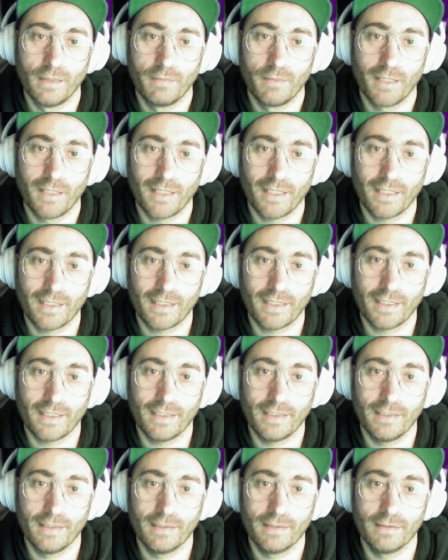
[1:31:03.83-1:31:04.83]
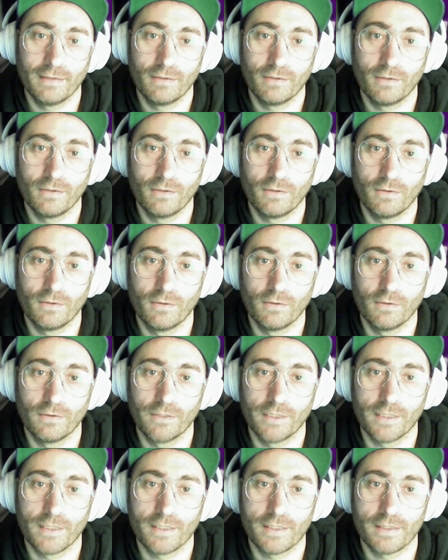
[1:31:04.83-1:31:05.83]
I can kill all
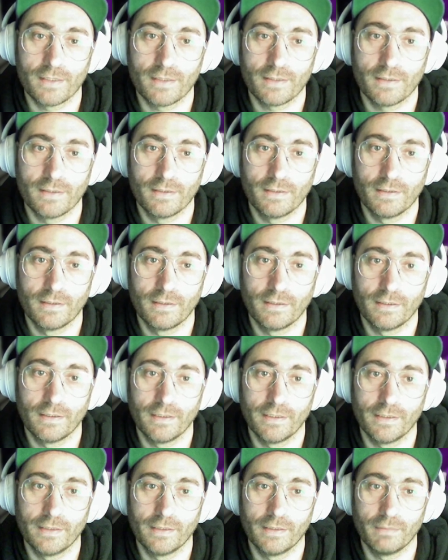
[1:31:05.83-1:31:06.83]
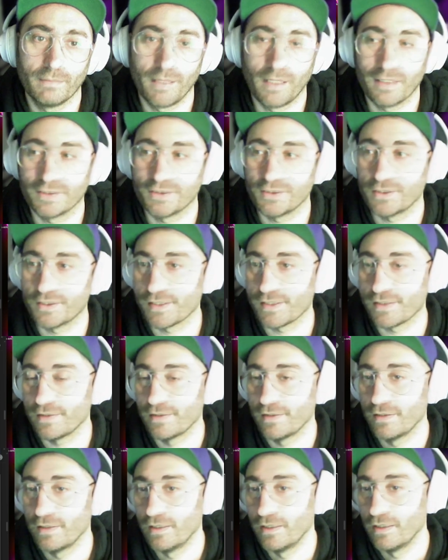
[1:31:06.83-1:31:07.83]
these little bastards
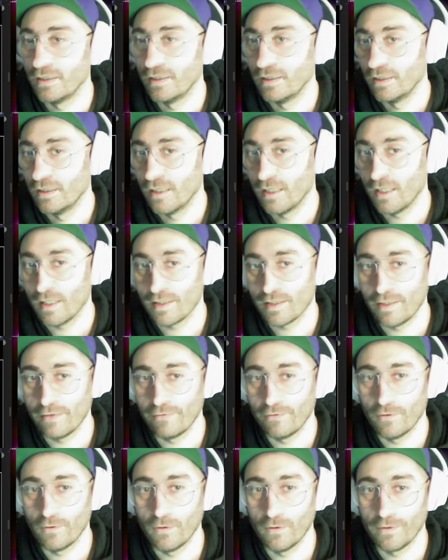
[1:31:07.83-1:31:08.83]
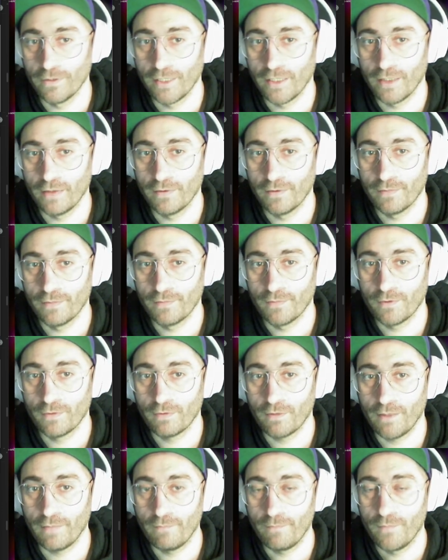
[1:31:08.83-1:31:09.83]
as they fall down. All
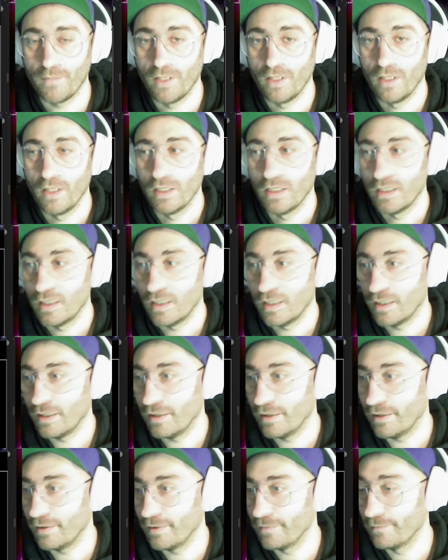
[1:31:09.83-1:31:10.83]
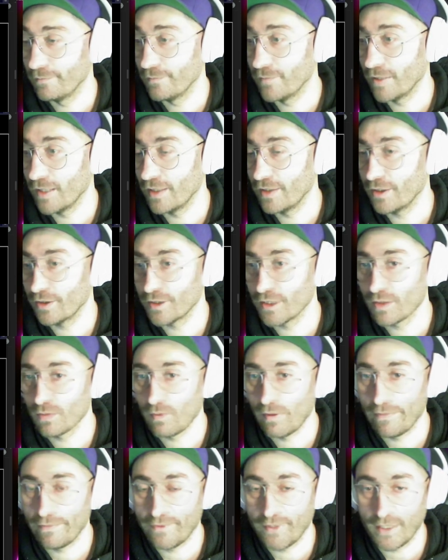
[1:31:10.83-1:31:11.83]
right. I noticed
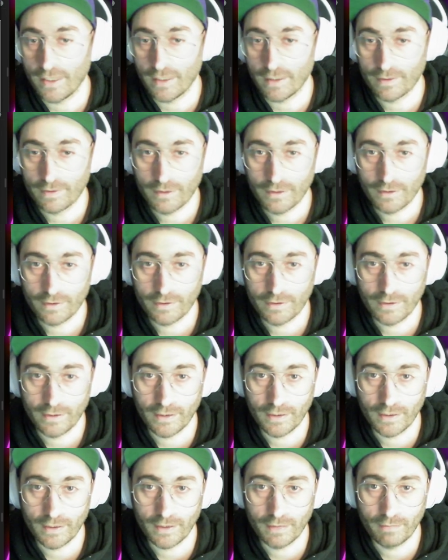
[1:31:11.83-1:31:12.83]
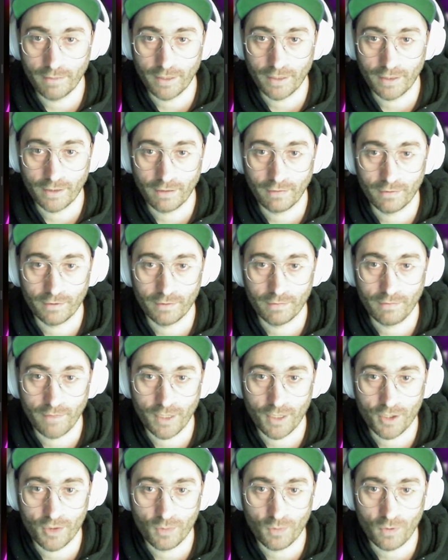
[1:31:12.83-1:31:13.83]
one thing. The background
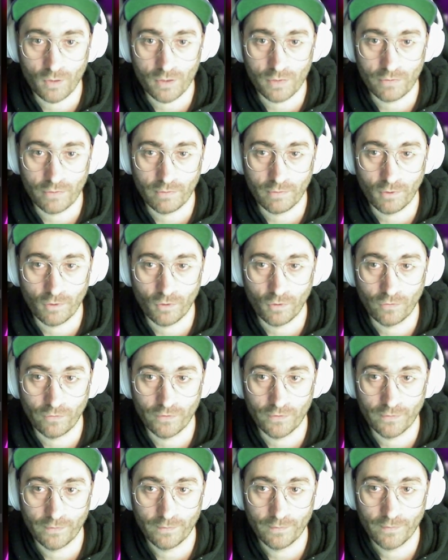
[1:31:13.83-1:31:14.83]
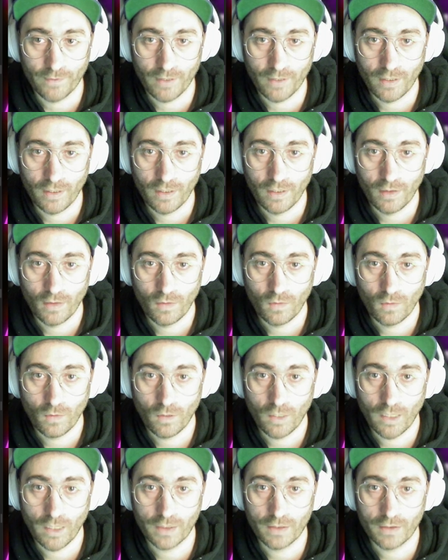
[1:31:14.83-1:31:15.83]
image was removed.
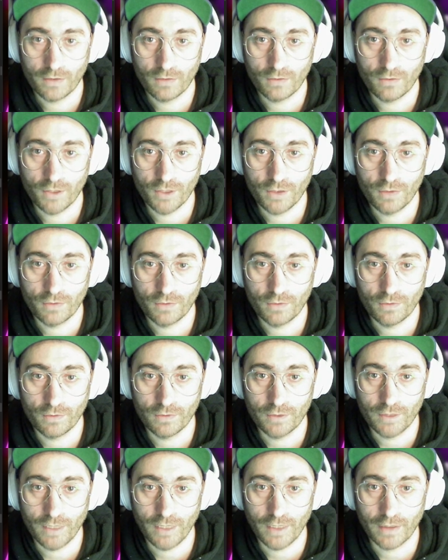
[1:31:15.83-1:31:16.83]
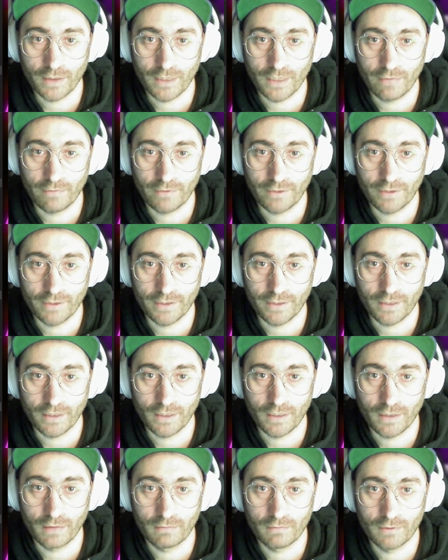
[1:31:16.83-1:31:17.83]
Why do you do that every
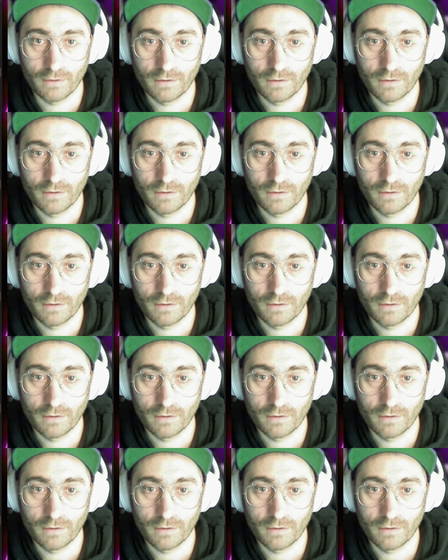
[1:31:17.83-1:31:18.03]
time?